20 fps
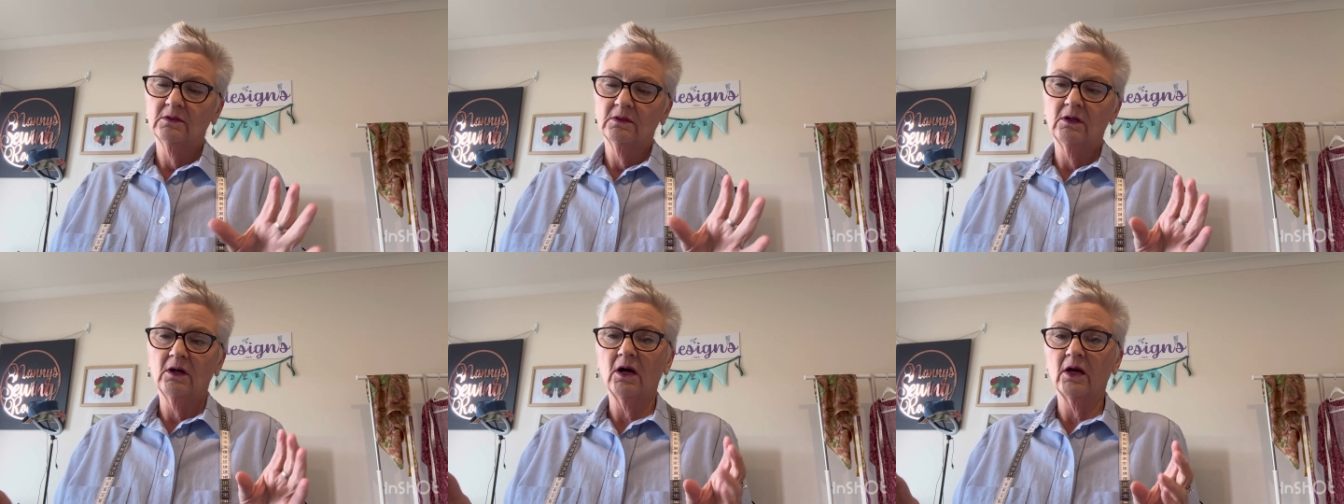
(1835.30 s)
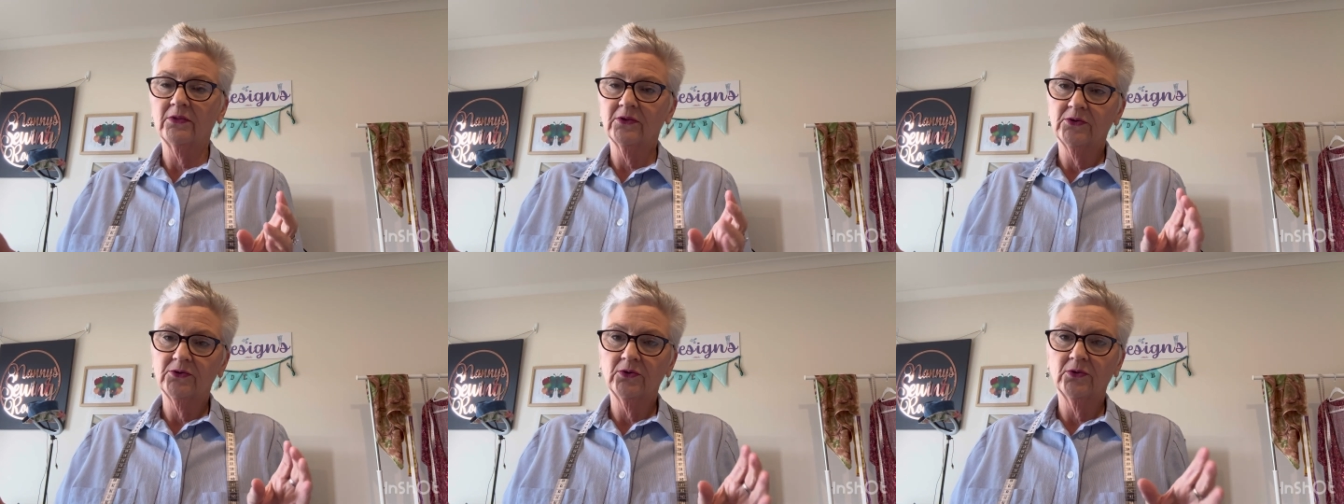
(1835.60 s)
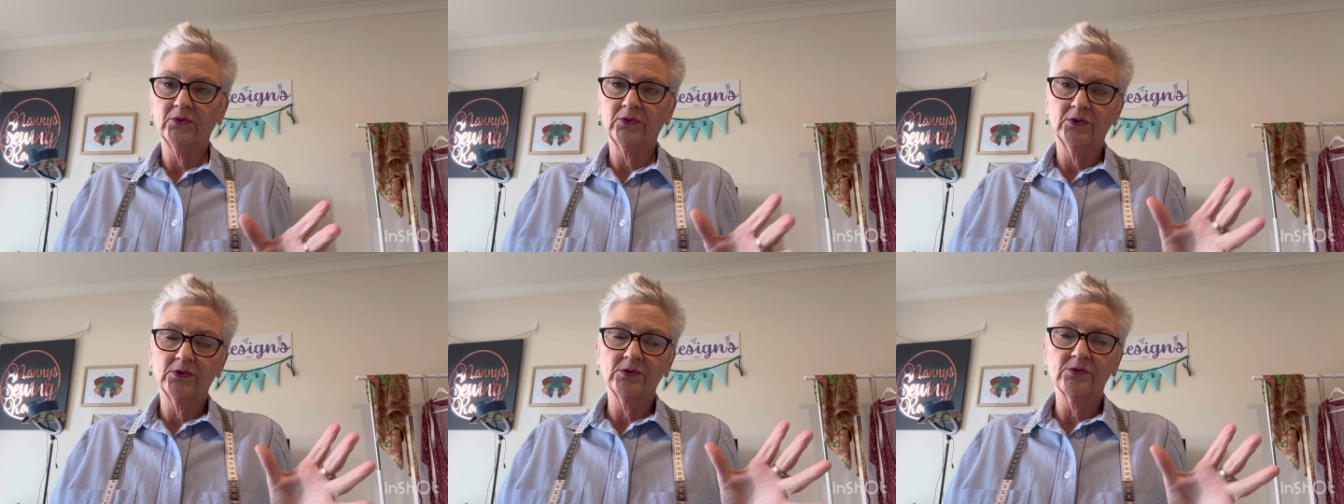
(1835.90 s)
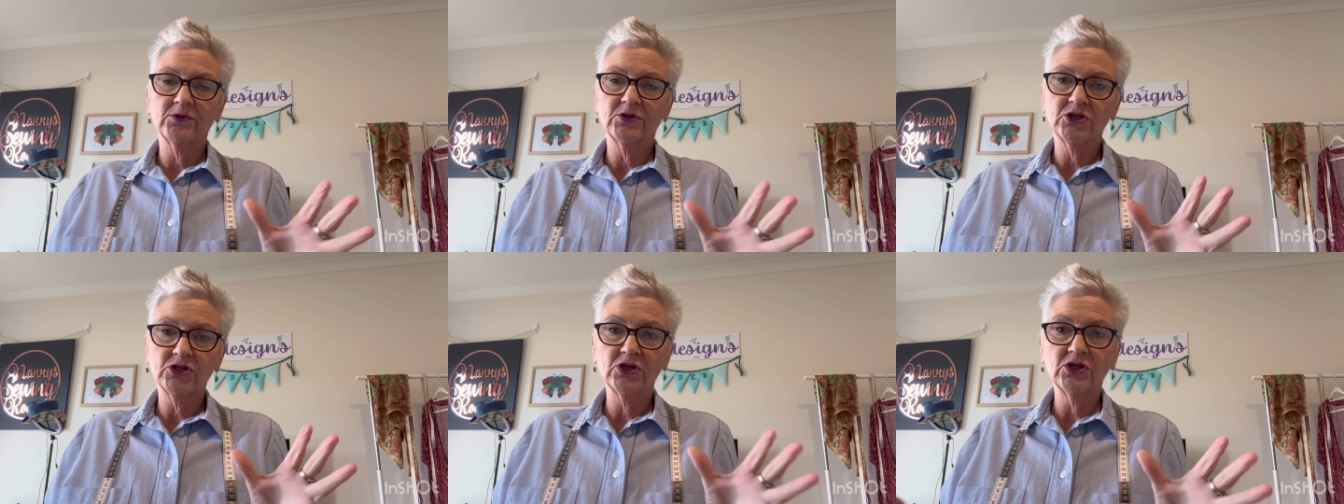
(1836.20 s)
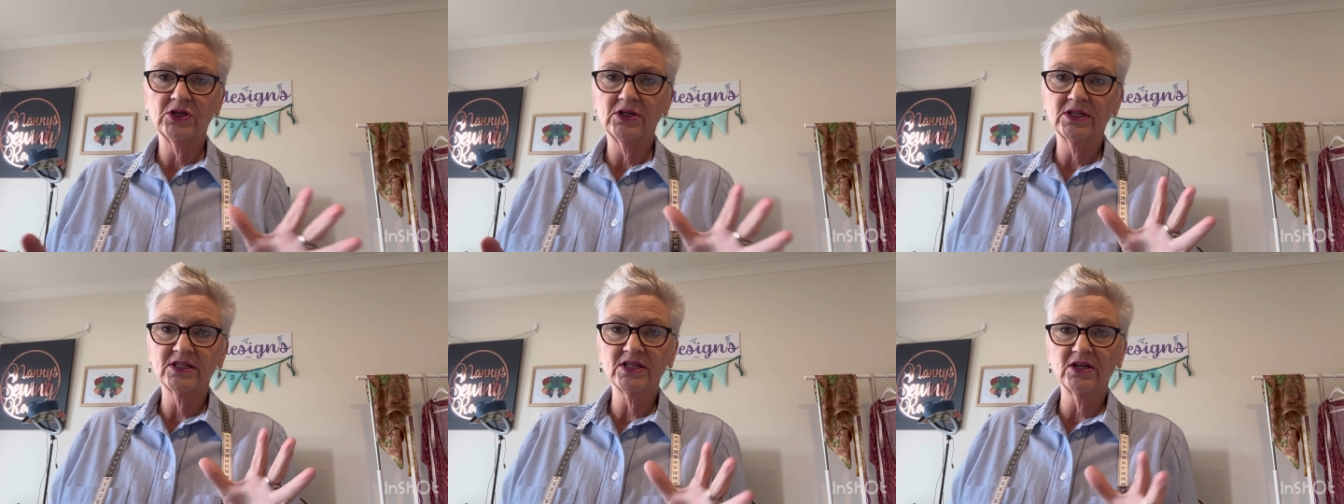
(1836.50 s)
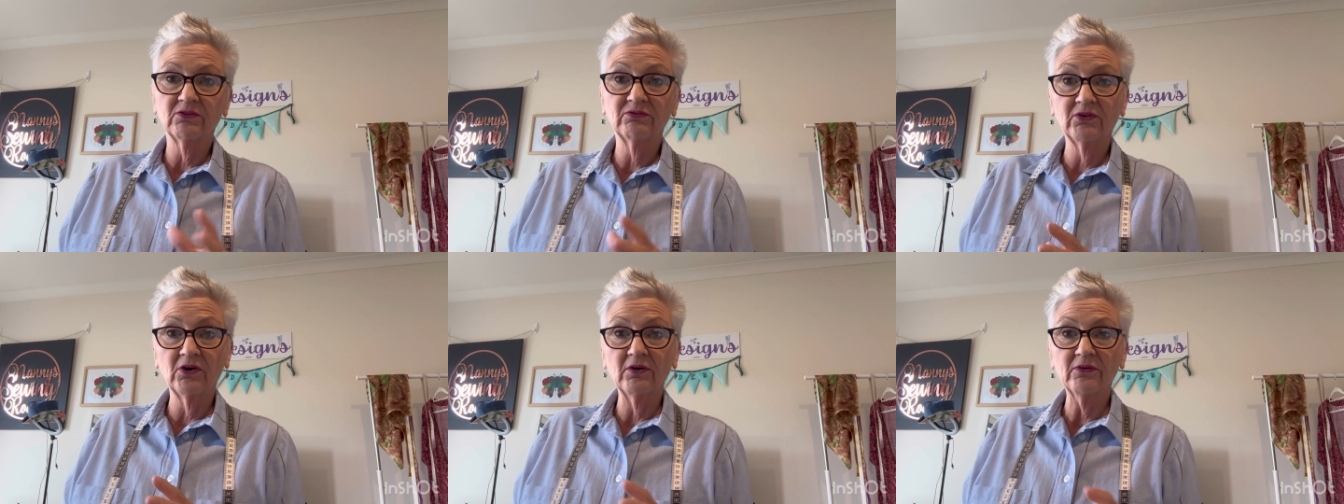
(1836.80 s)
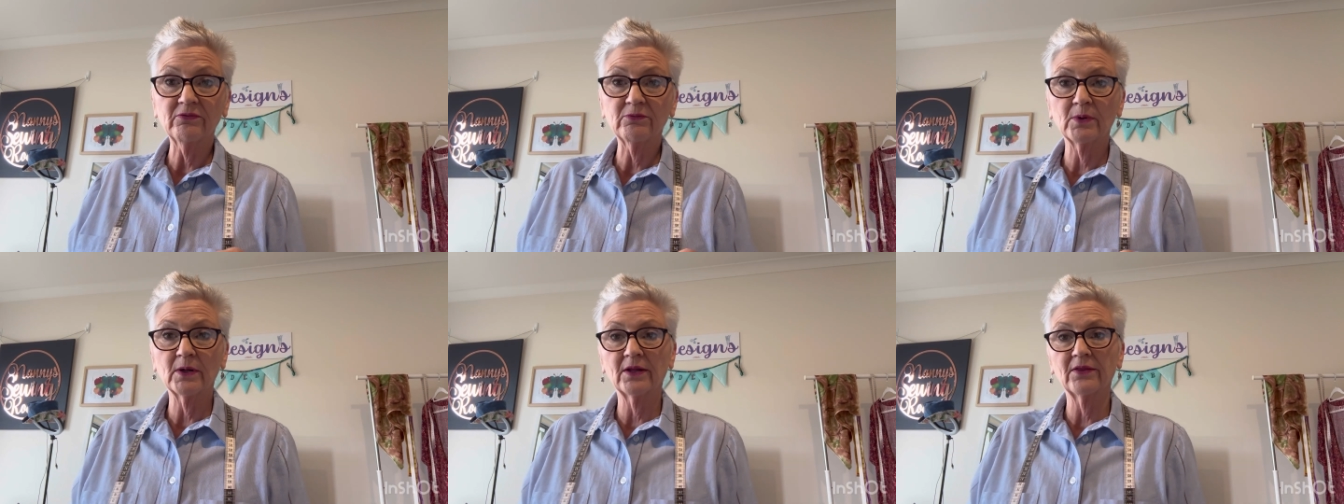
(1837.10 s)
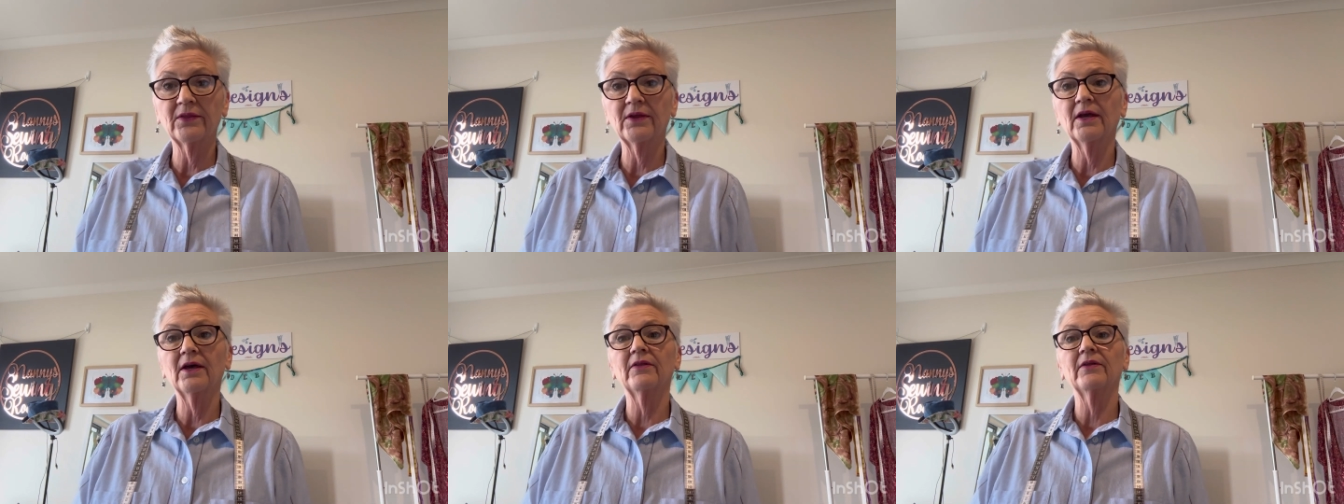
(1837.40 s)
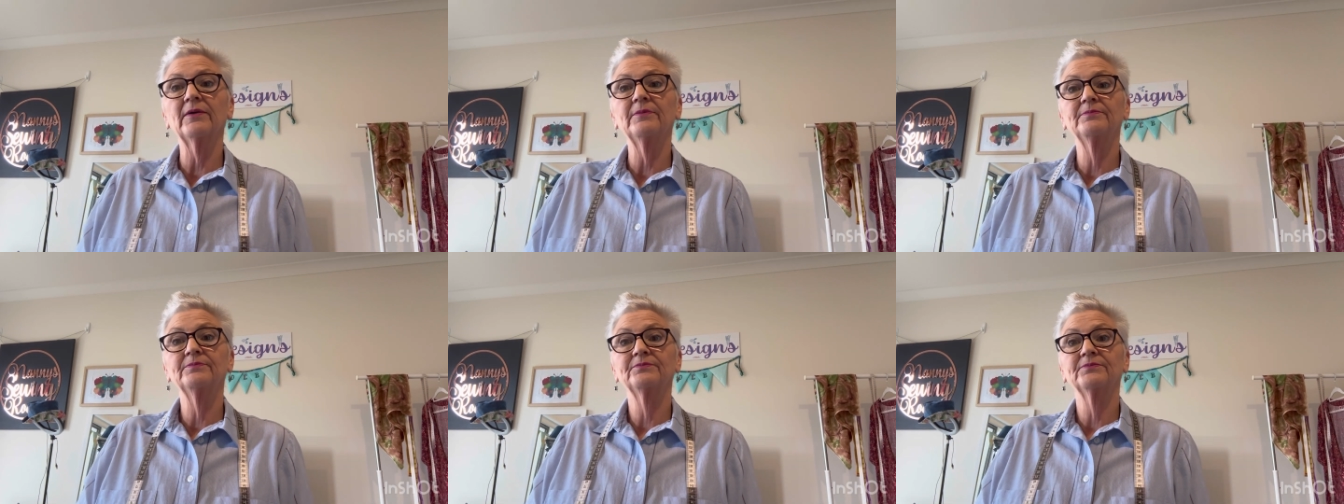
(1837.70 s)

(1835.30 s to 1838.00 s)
either not on or it turned itself off, one or the other.